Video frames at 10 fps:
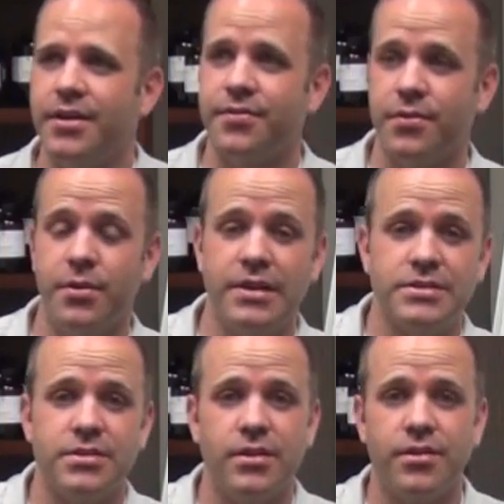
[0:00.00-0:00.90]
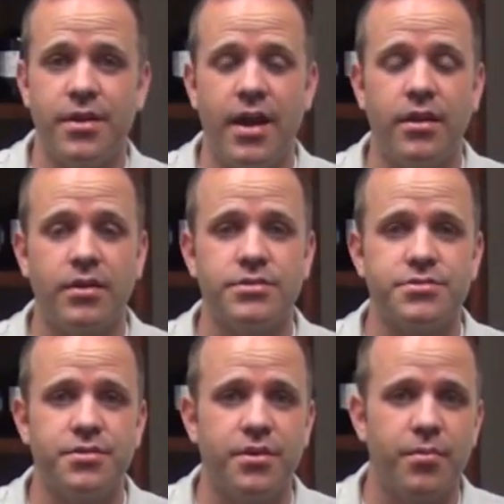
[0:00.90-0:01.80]
different ways to learn how to
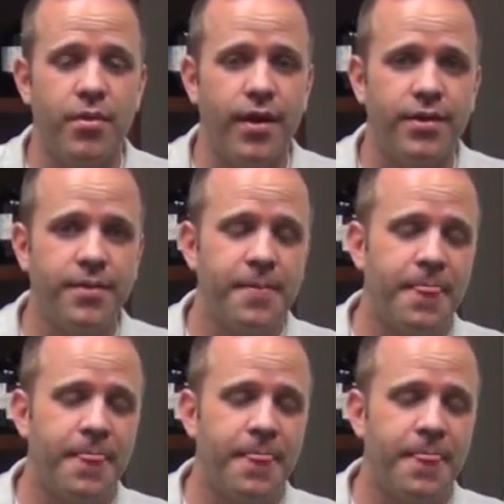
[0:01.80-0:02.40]
control your breath.